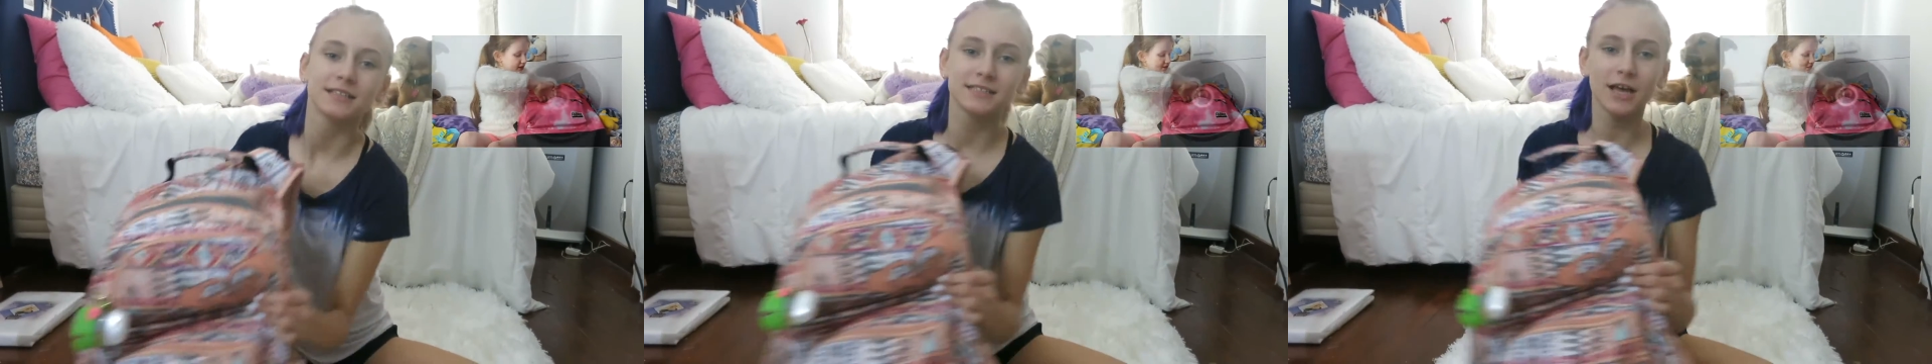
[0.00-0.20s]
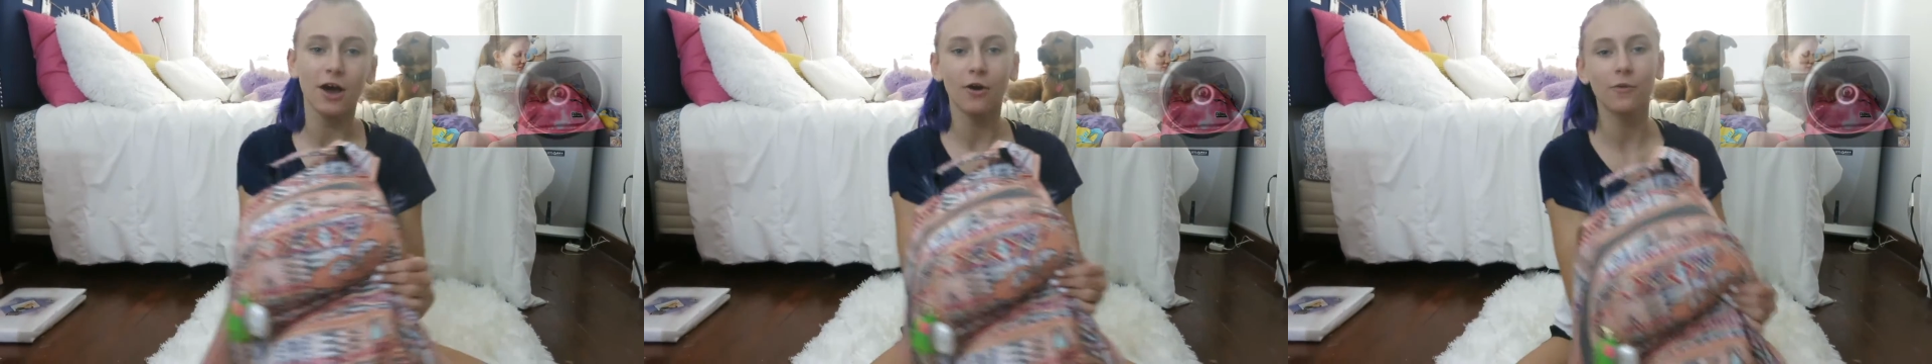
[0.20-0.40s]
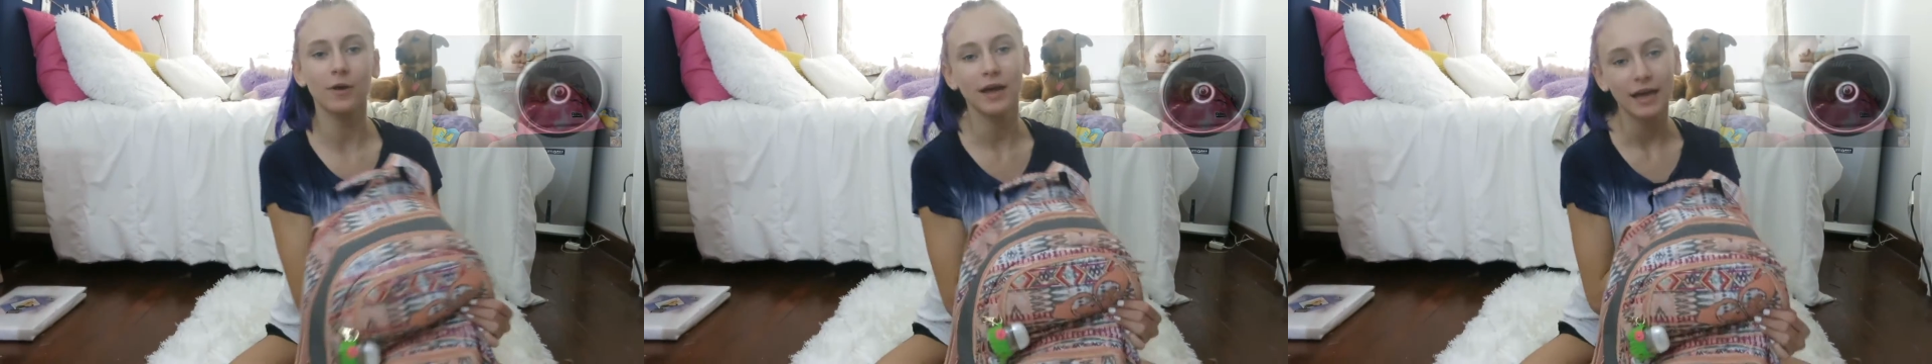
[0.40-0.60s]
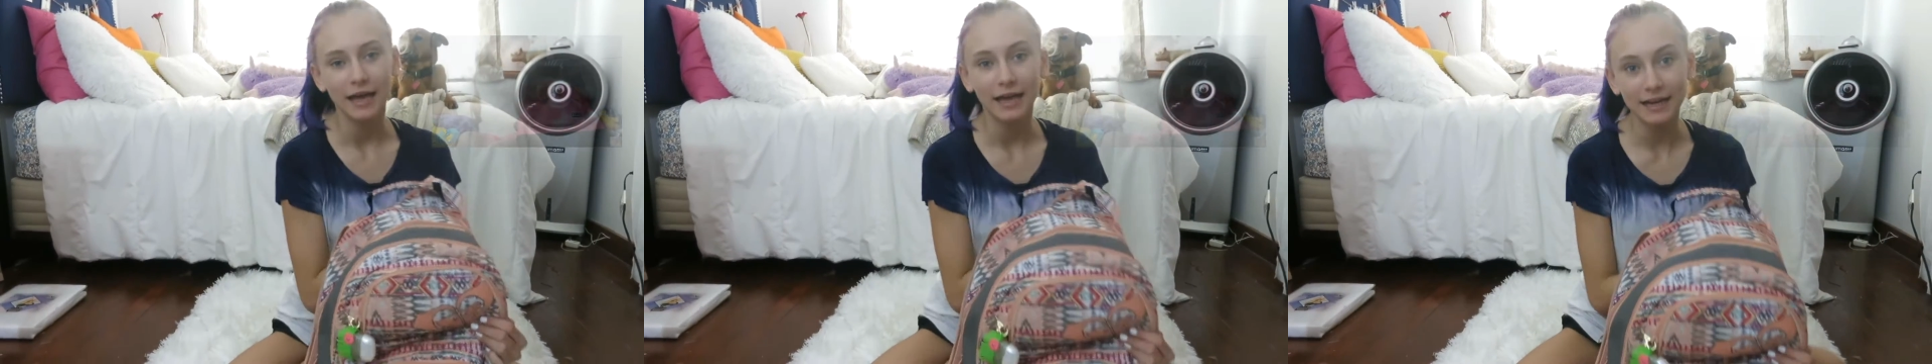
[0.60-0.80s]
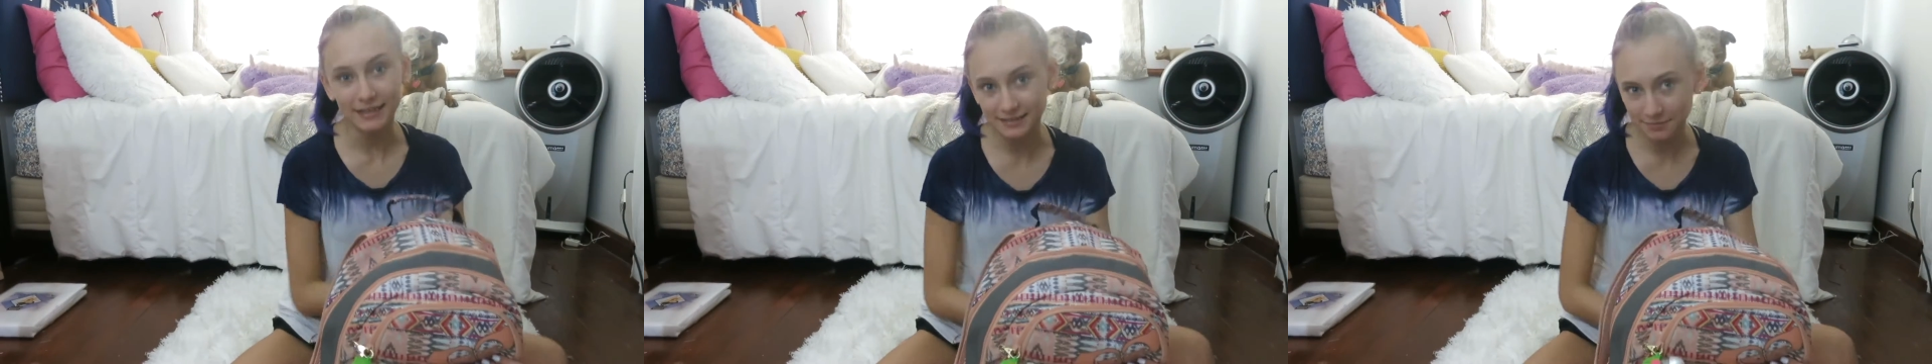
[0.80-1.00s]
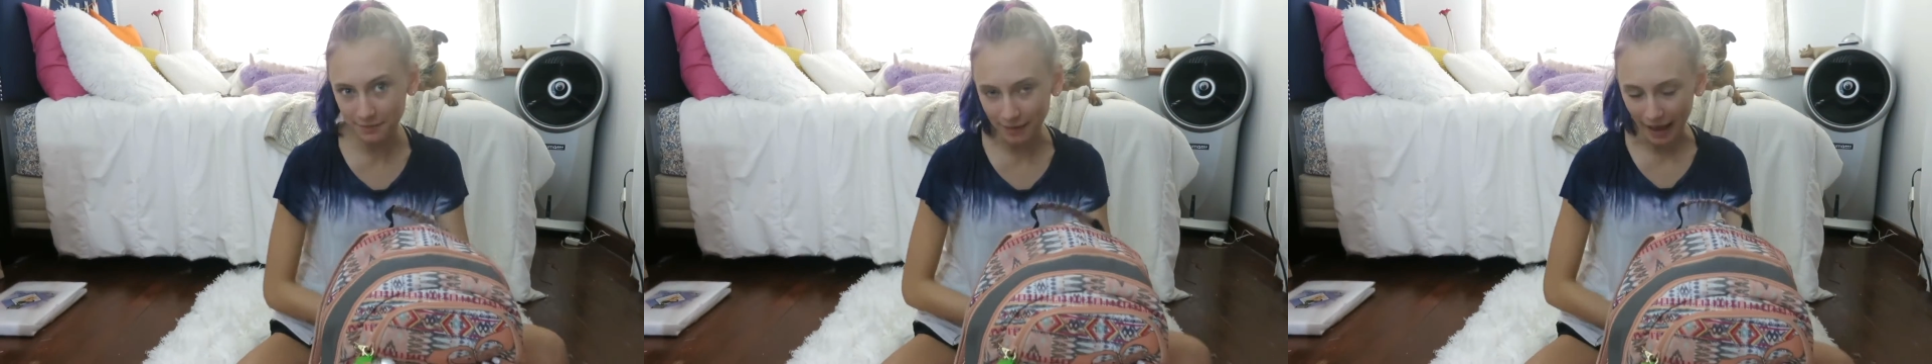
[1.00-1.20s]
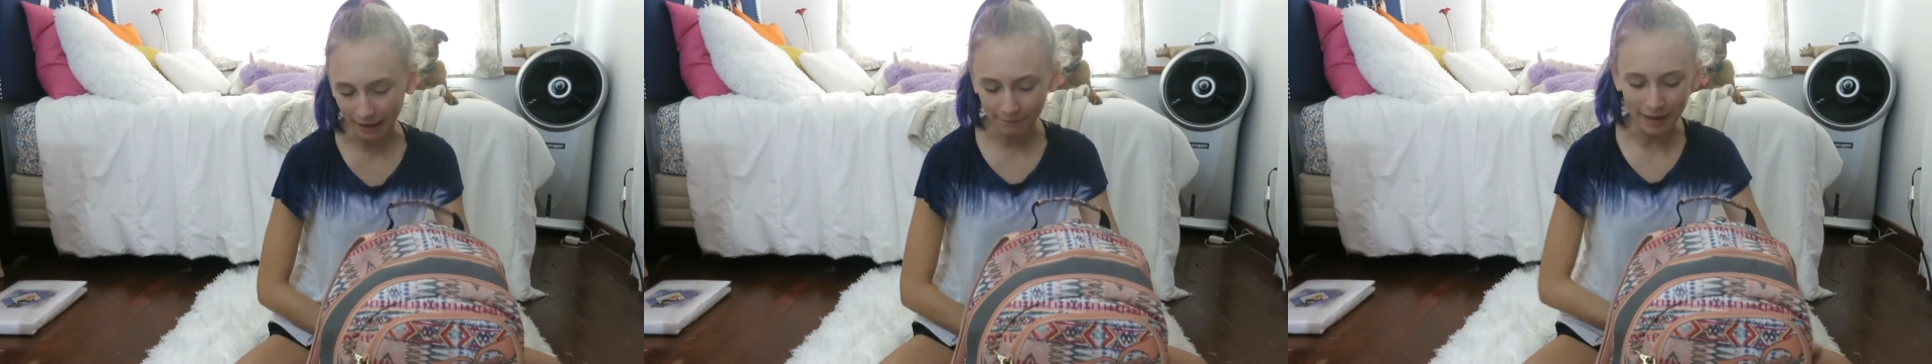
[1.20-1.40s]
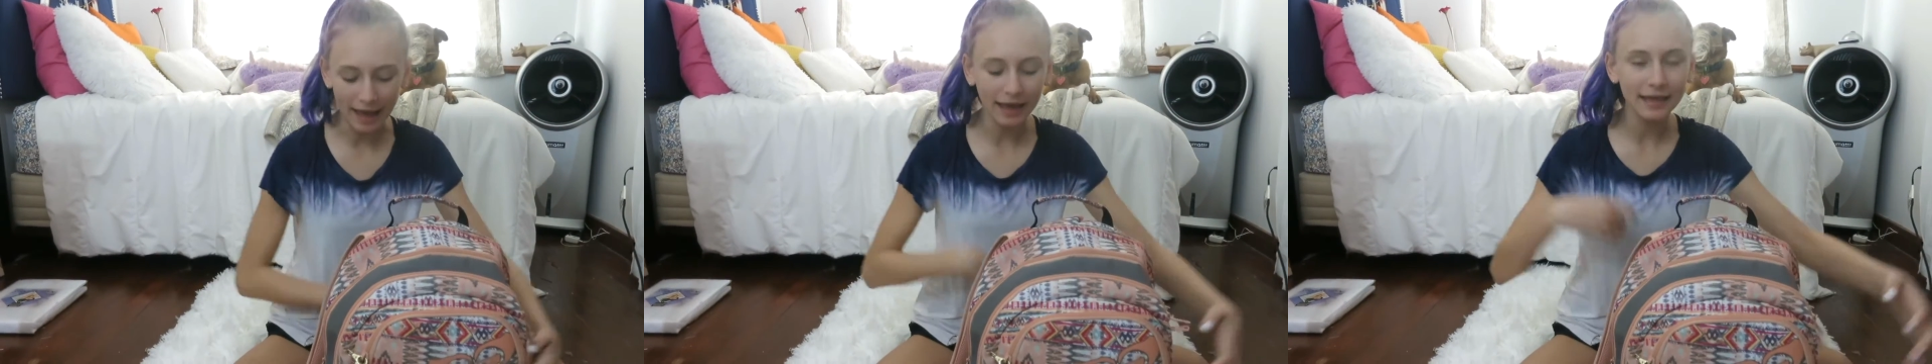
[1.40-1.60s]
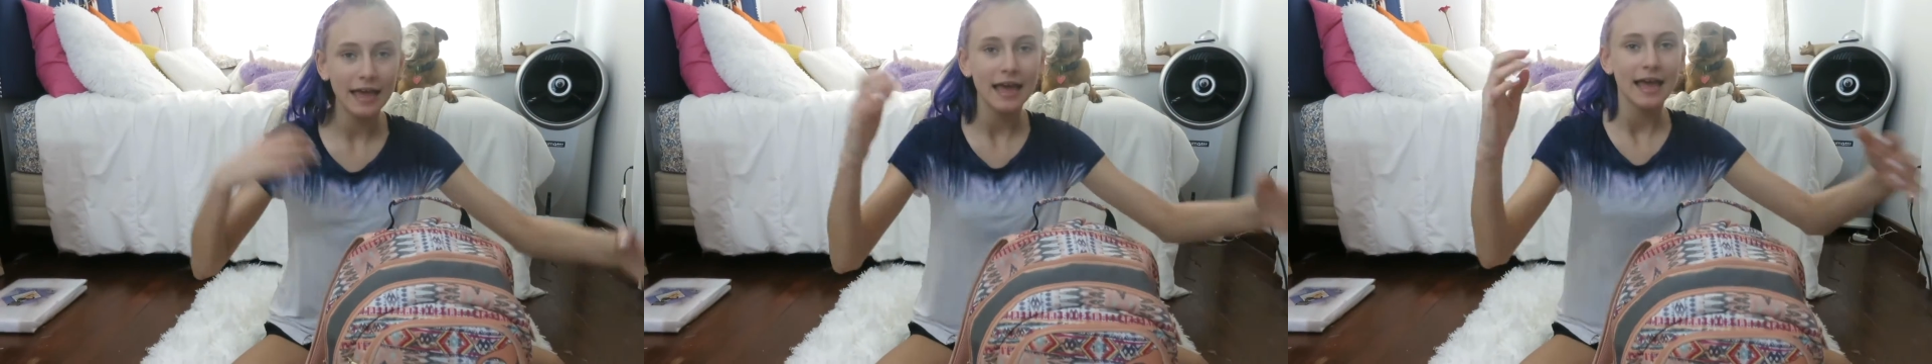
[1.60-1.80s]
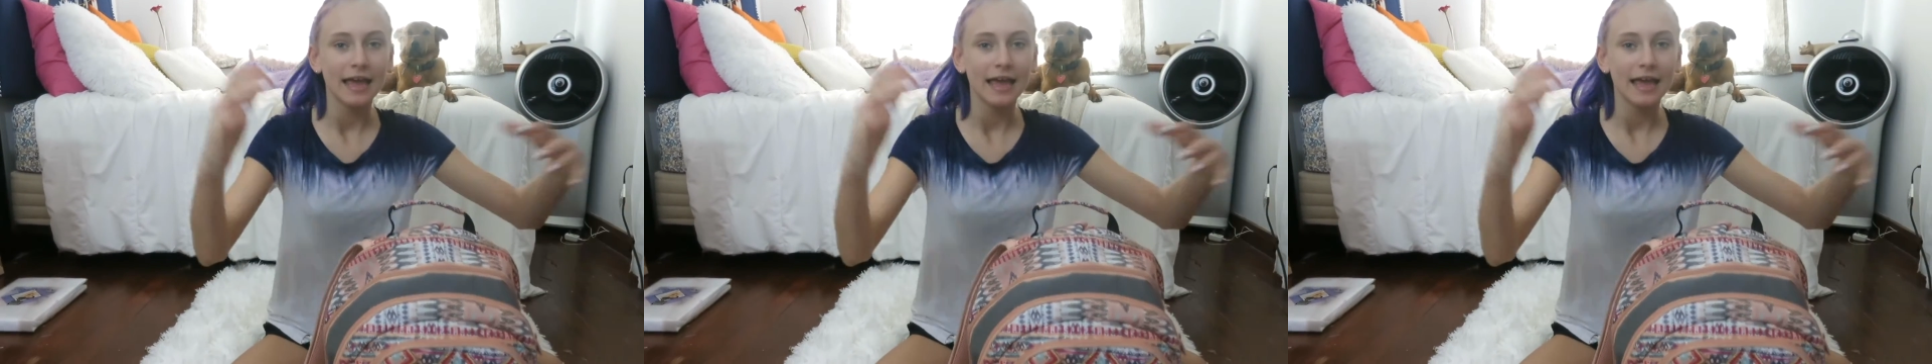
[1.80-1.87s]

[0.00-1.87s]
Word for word: So here's my backpack